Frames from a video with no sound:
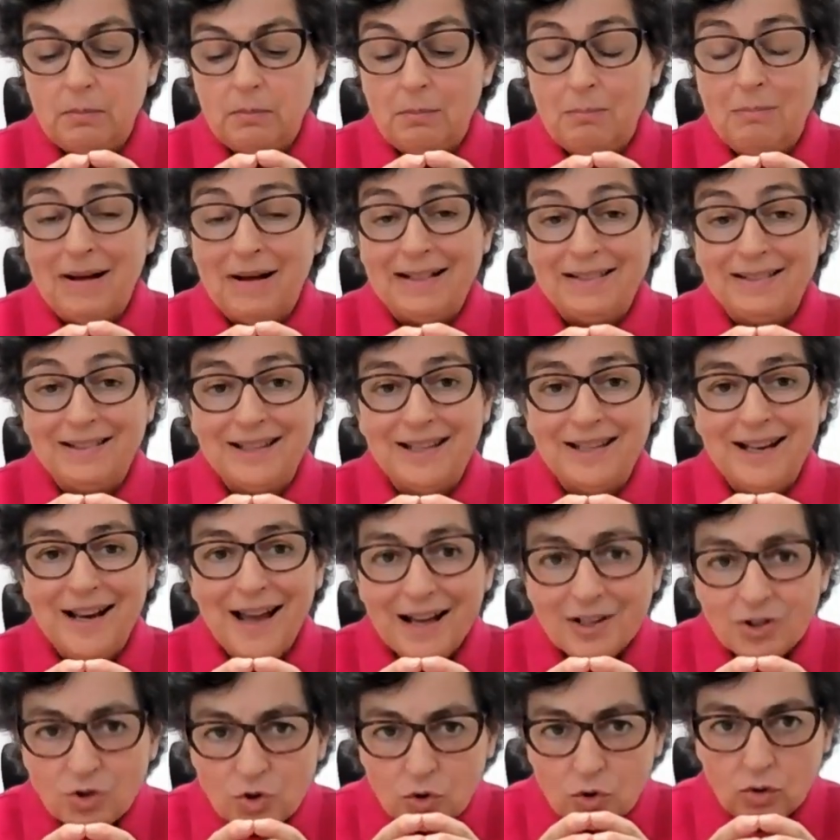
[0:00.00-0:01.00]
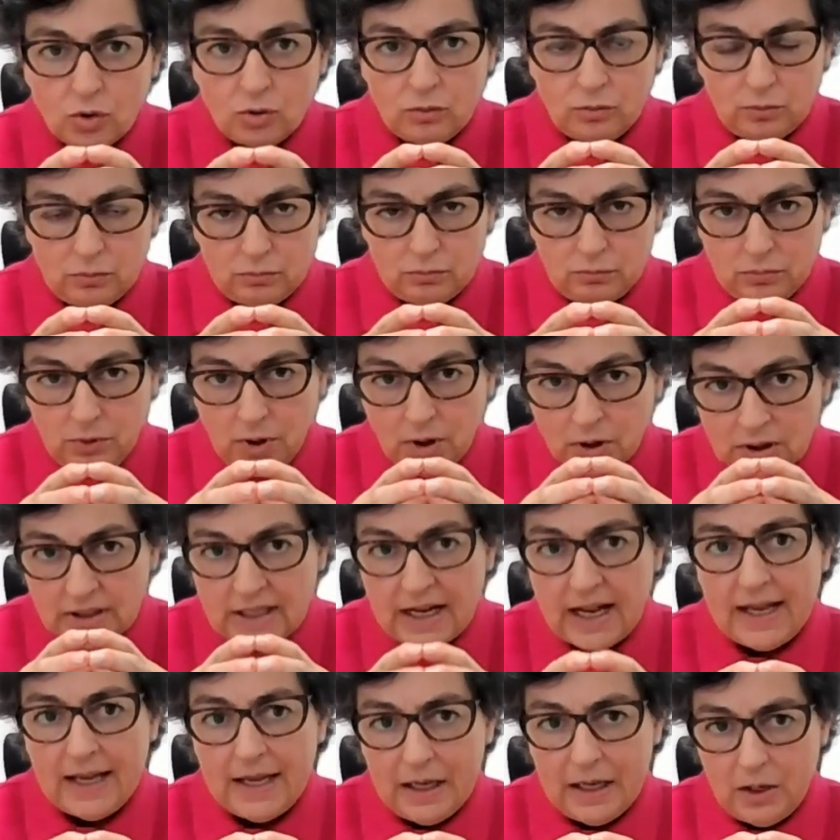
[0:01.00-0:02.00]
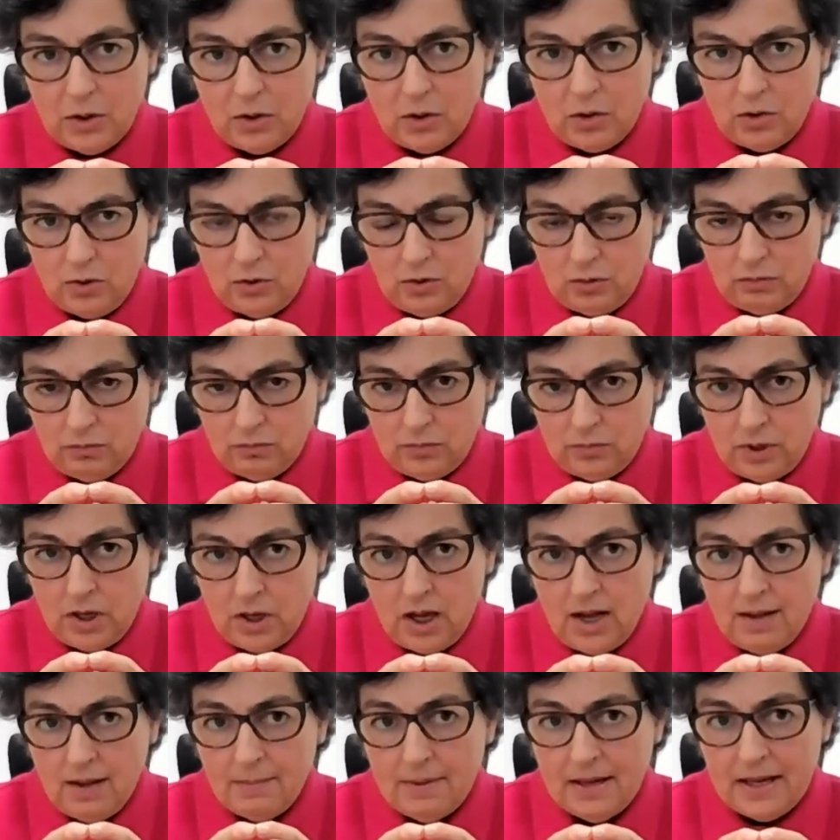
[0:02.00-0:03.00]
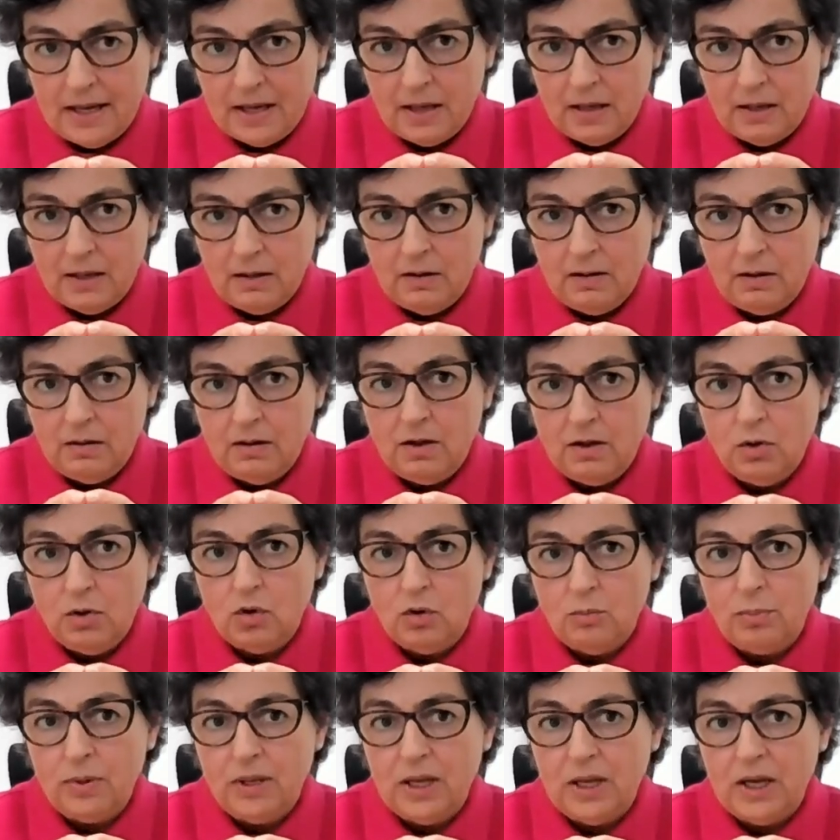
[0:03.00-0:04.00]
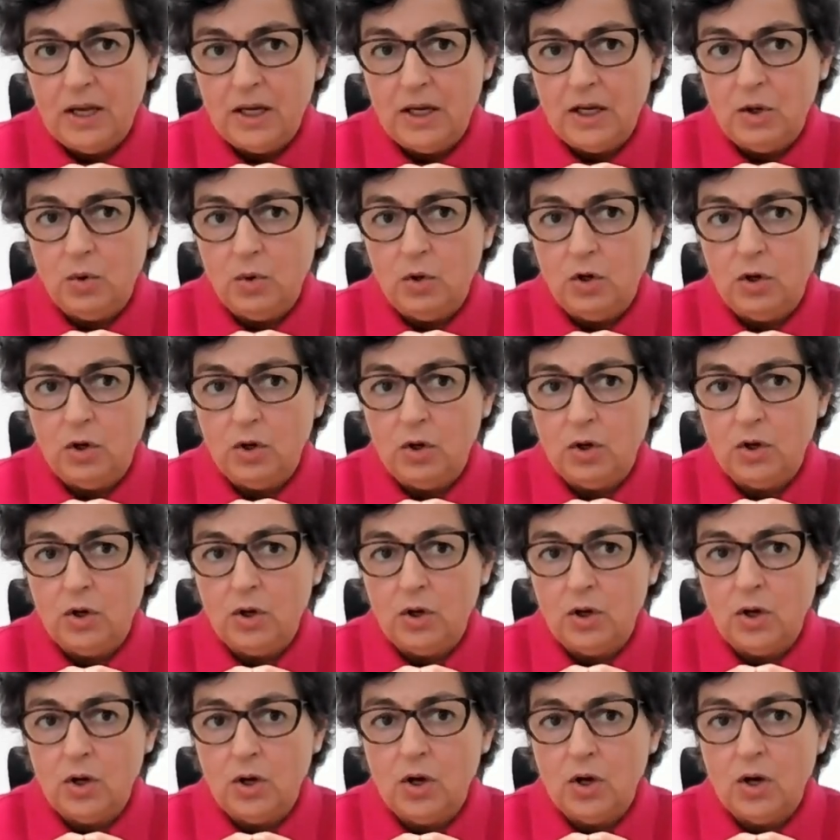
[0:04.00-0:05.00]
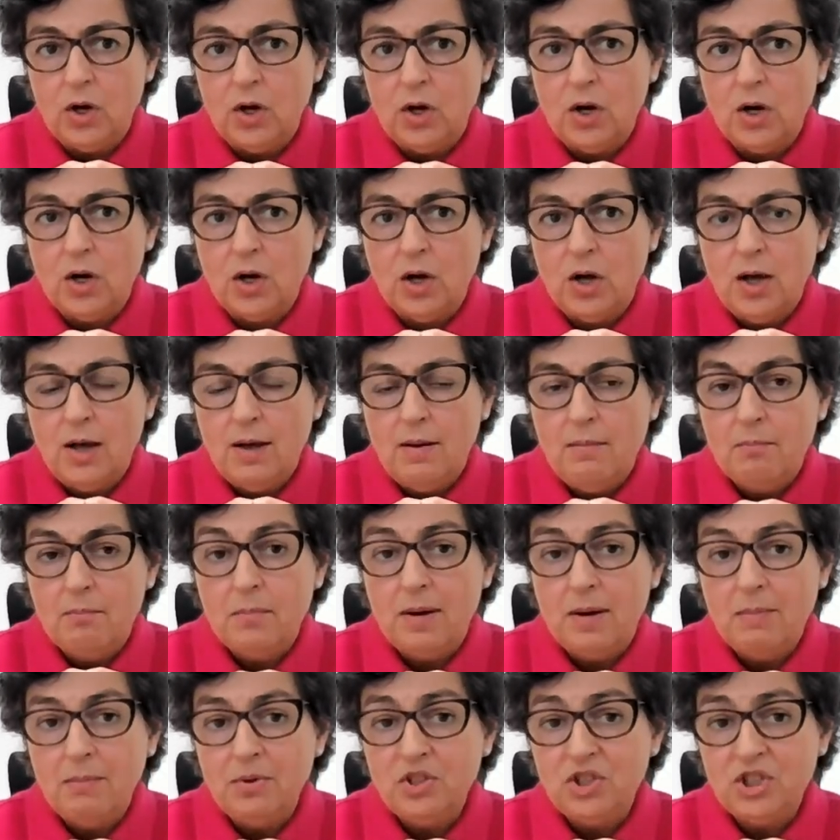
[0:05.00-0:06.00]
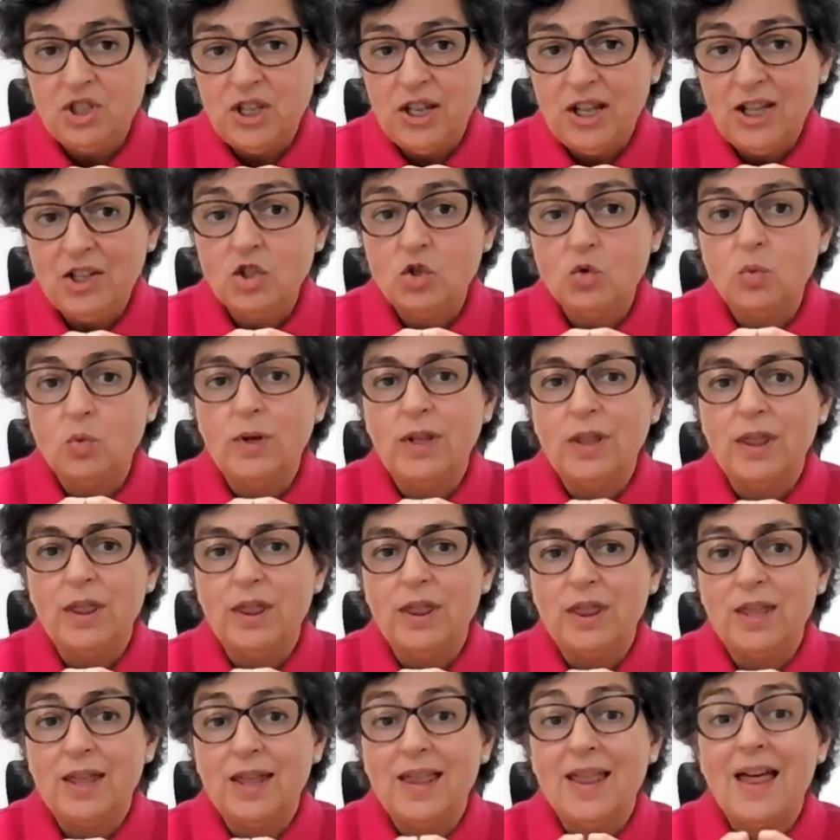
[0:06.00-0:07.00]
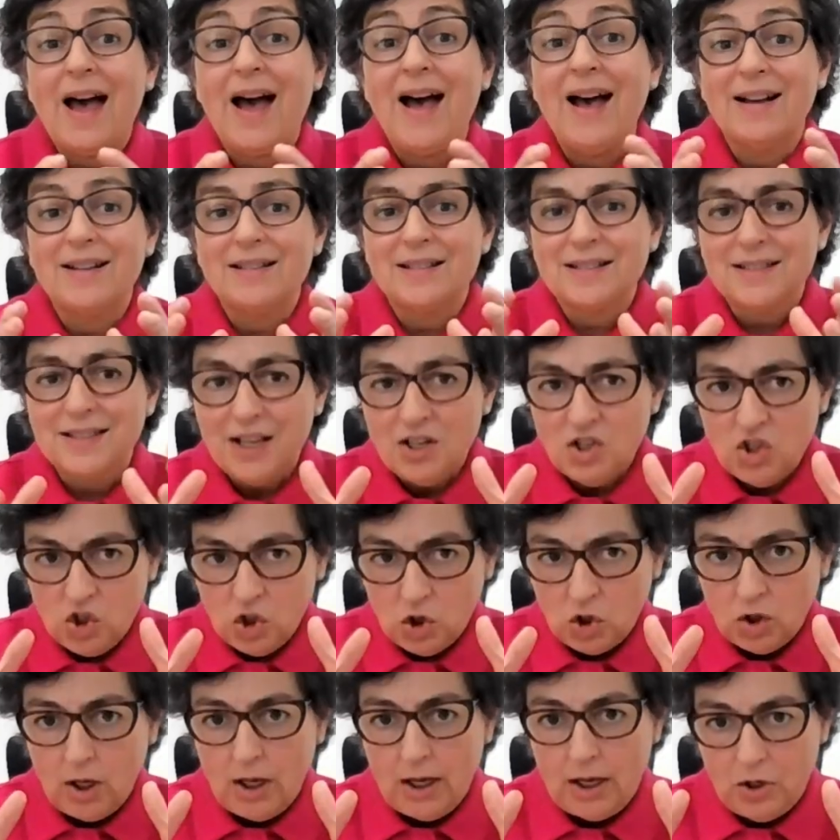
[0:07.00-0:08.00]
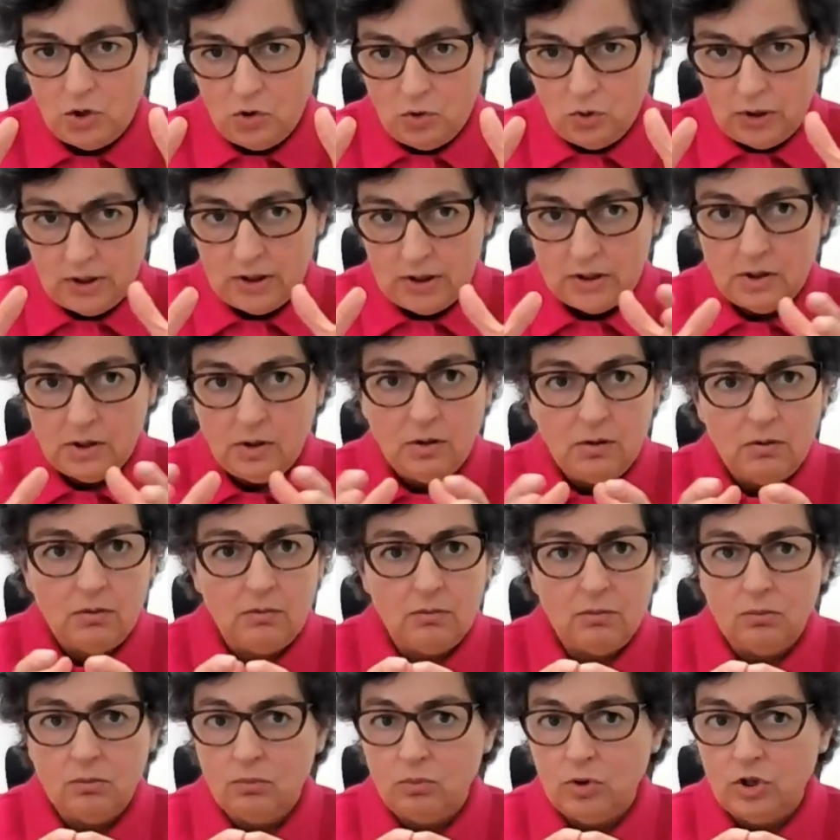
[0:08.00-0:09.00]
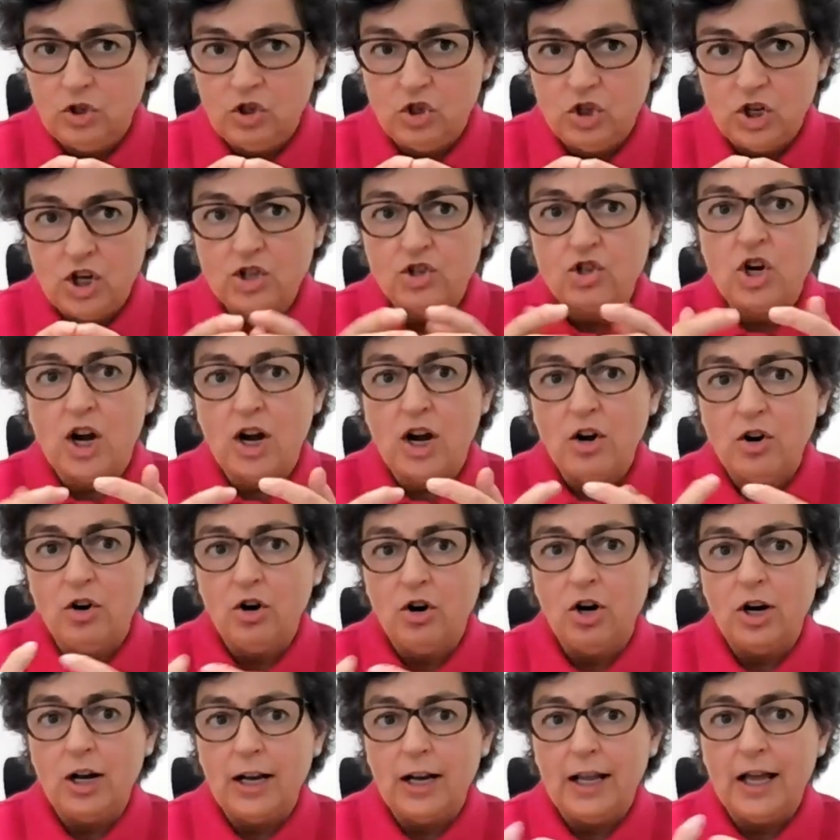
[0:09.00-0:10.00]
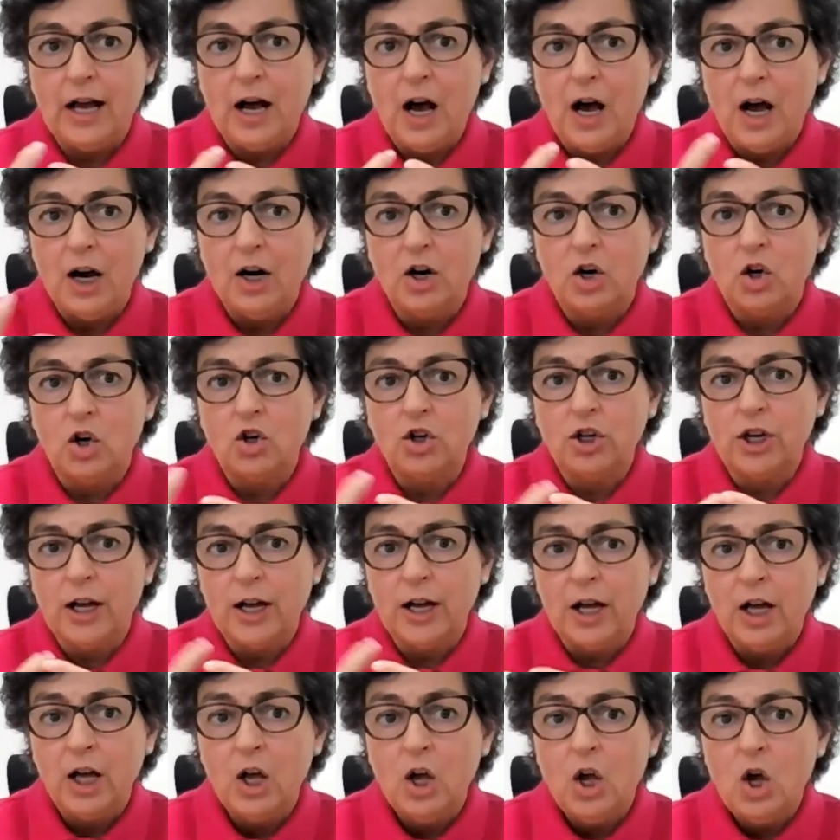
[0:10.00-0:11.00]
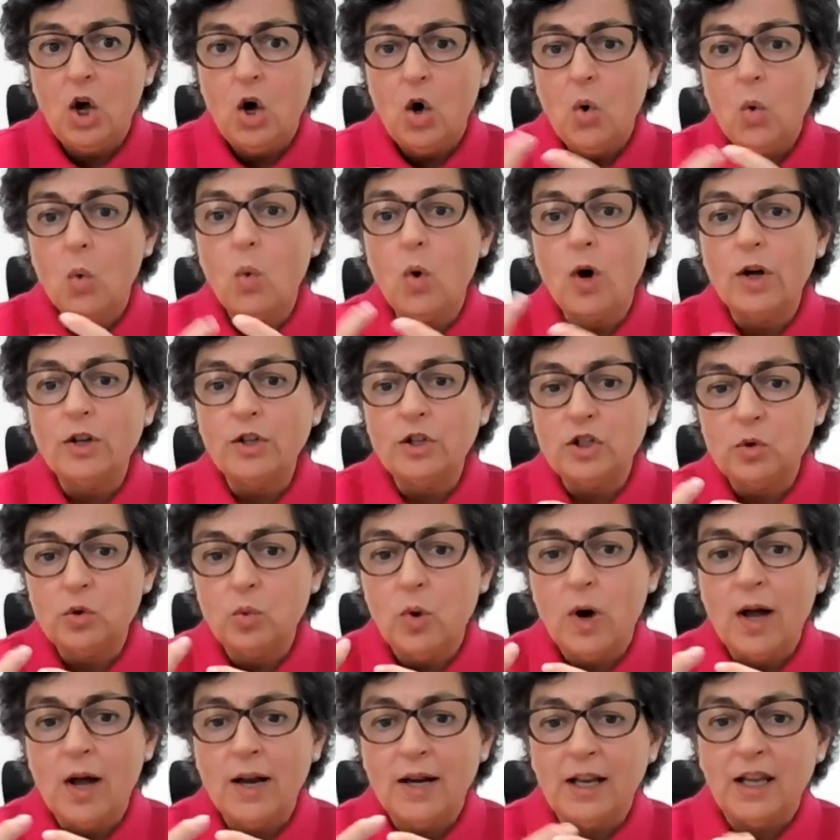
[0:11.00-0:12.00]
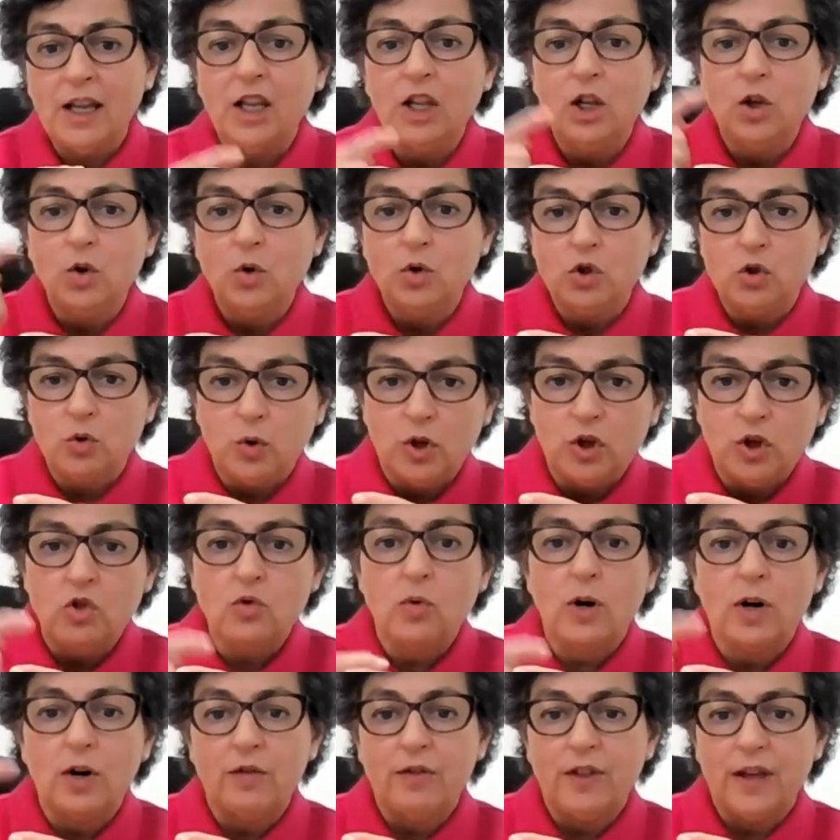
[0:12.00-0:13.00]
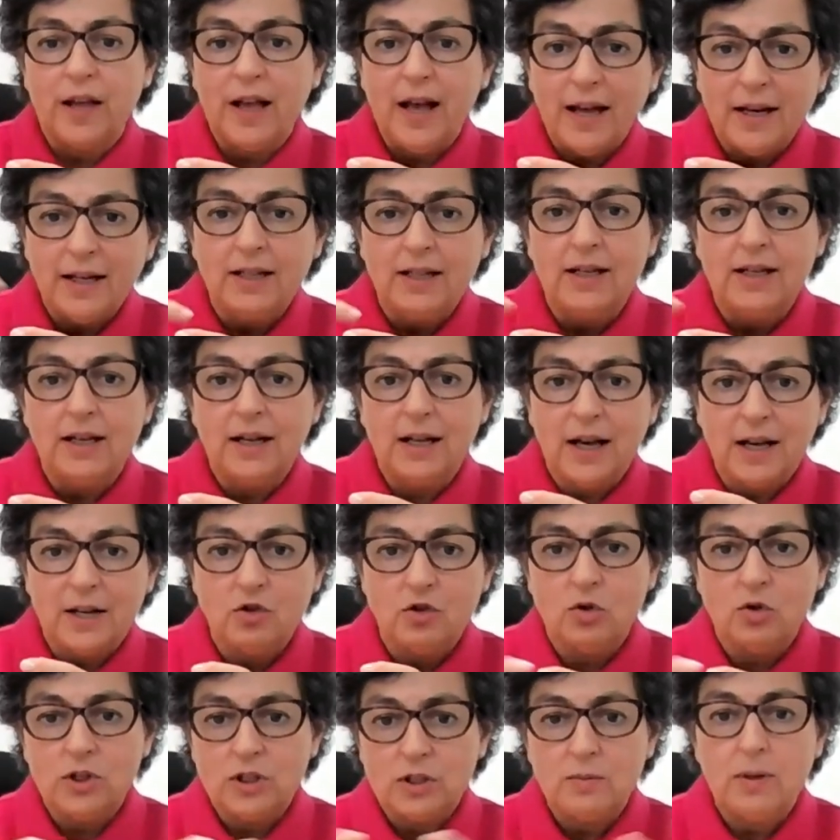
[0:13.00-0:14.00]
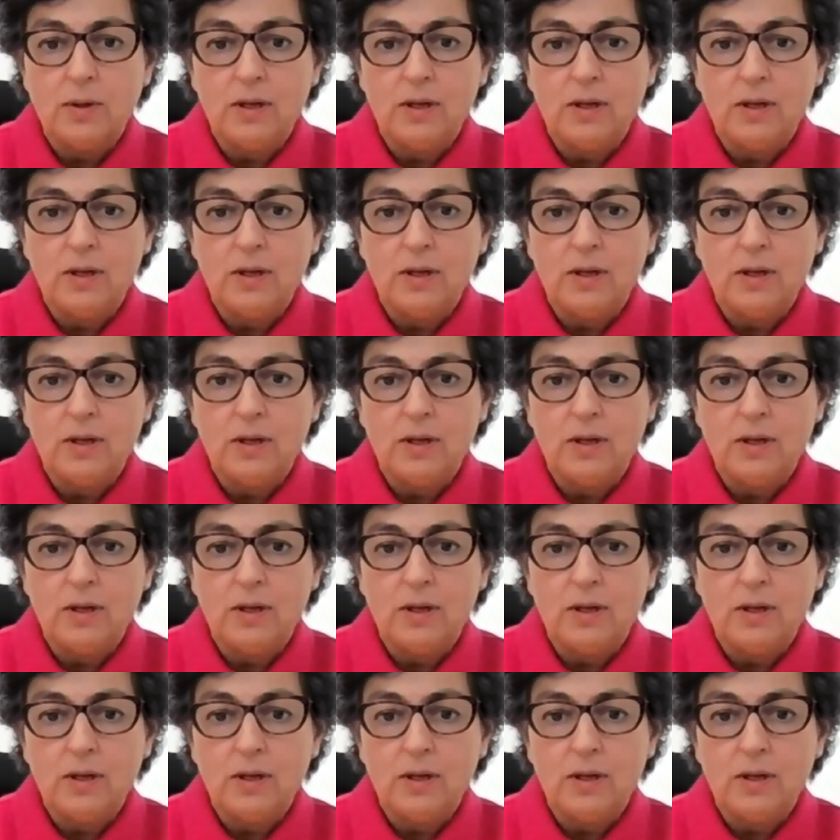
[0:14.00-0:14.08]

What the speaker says: multilateral dialogue among European Union member states with accession countries, which generally are on a one-to-one, EU to each one of the candidate countries.